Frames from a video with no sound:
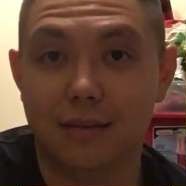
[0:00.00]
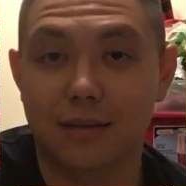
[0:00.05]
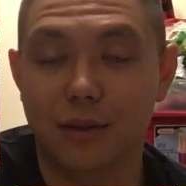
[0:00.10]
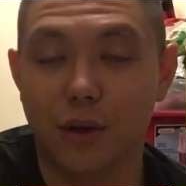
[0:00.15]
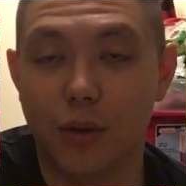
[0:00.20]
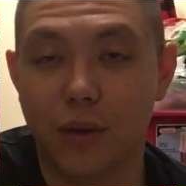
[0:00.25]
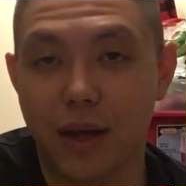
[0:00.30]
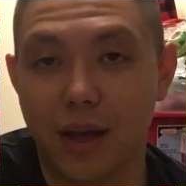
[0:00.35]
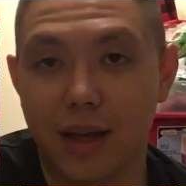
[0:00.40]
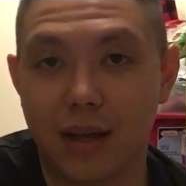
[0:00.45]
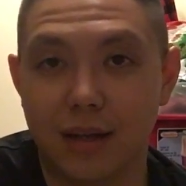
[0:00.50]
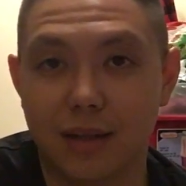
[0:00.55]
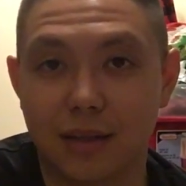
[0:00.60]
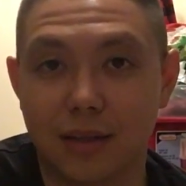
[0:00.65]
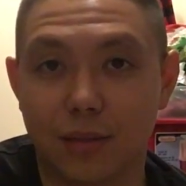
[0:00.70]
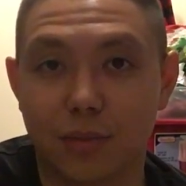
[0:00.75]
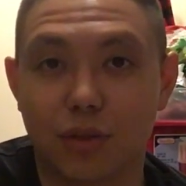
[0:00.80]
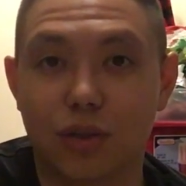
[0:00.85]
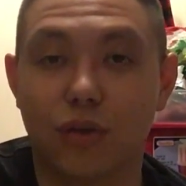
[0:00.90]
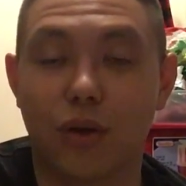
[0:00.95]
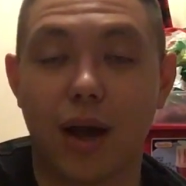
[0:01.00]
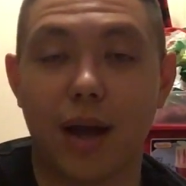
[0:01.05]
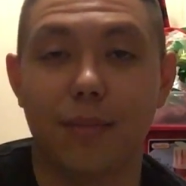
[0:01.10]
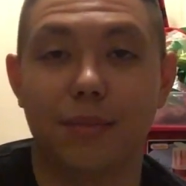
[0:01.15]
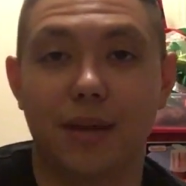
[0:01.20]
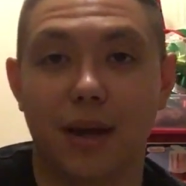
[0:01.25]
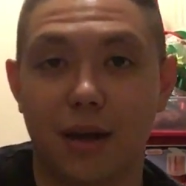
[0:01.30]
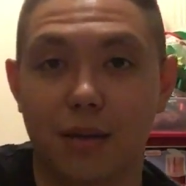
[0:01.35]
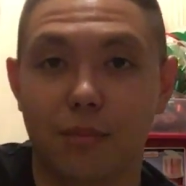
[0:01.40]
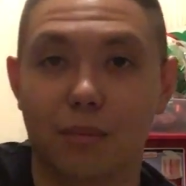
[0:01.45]
Go ahead and subscribe
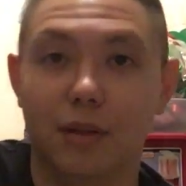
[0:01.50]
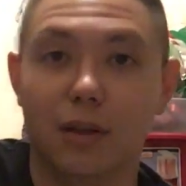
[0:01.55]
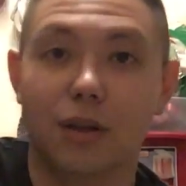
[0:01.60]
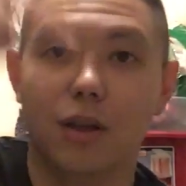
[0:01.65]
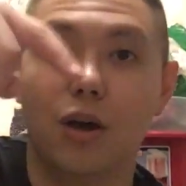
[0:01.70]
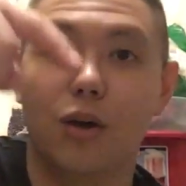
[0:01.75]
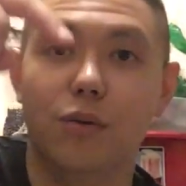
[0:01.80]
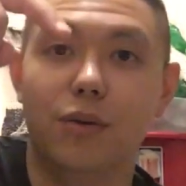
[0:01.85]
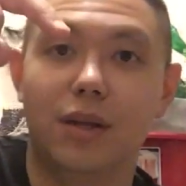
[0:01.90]
down below.